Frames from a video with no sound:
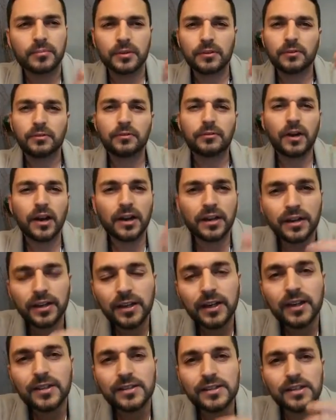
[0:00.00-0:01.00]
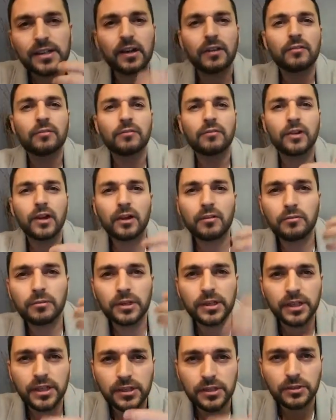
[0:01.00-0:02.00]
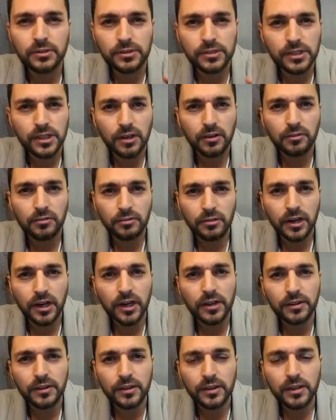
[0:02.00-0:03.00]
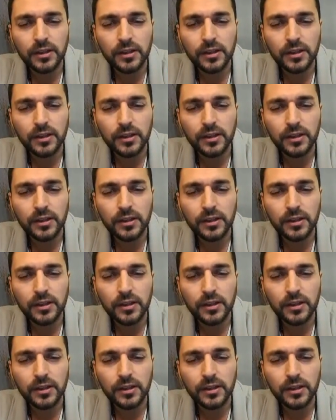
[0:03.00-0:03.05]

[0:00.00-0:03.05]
finding that self-love within yourself, right?